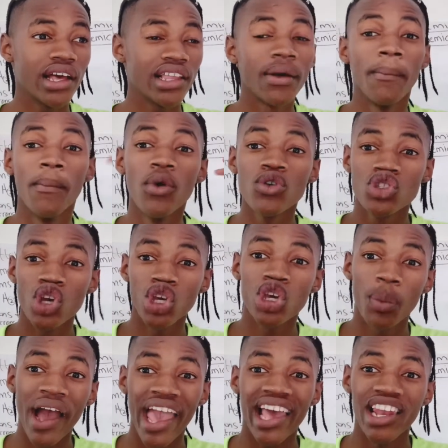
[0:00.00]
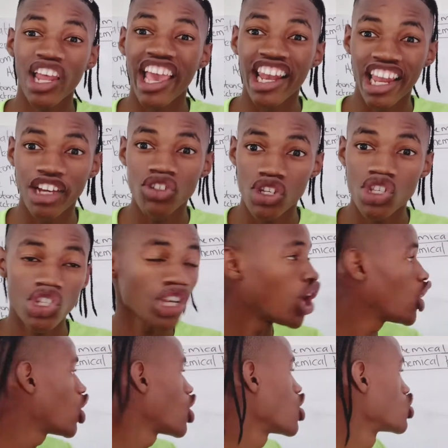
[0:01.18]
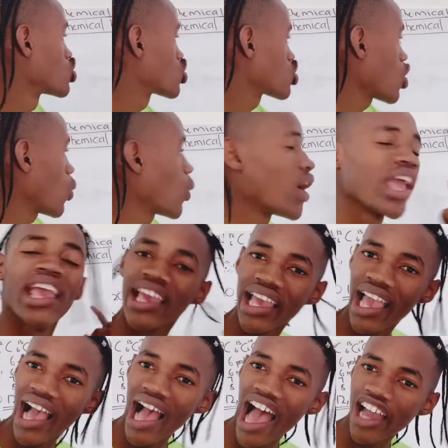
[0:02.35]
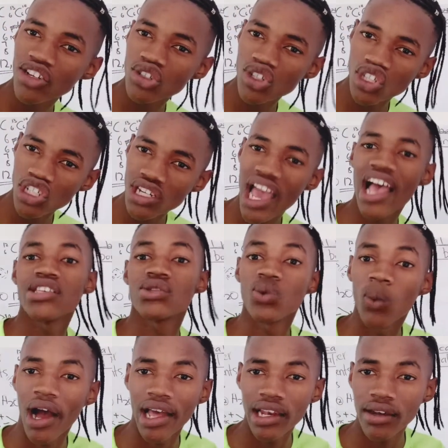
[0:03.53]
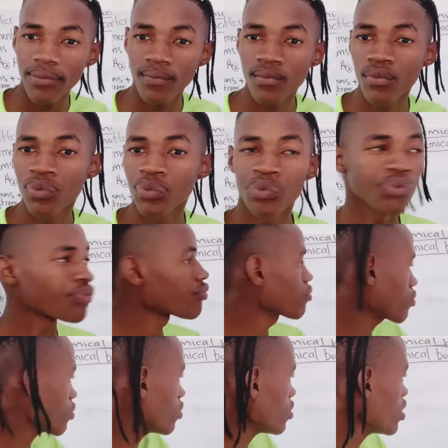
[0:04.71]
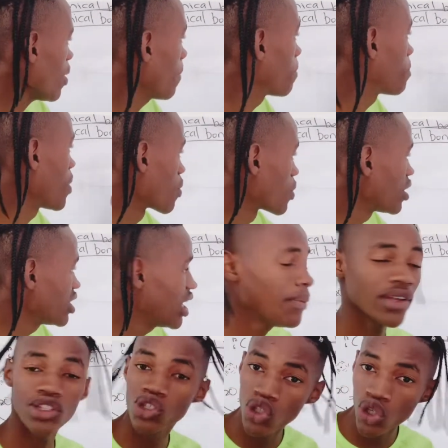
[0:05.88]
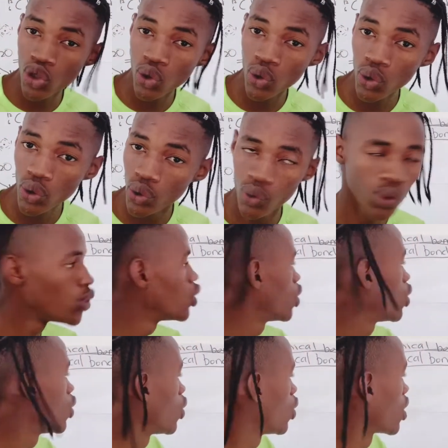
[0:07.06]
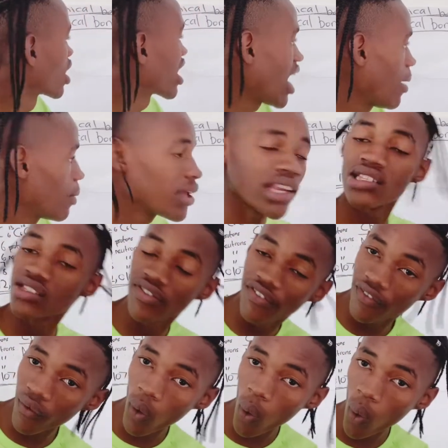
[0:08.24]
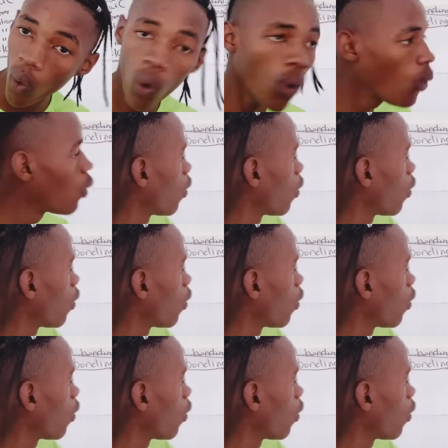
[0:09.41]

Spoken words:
most occupied electron shell. So hydrogen has 1, beryllium has 2, carbon has 4,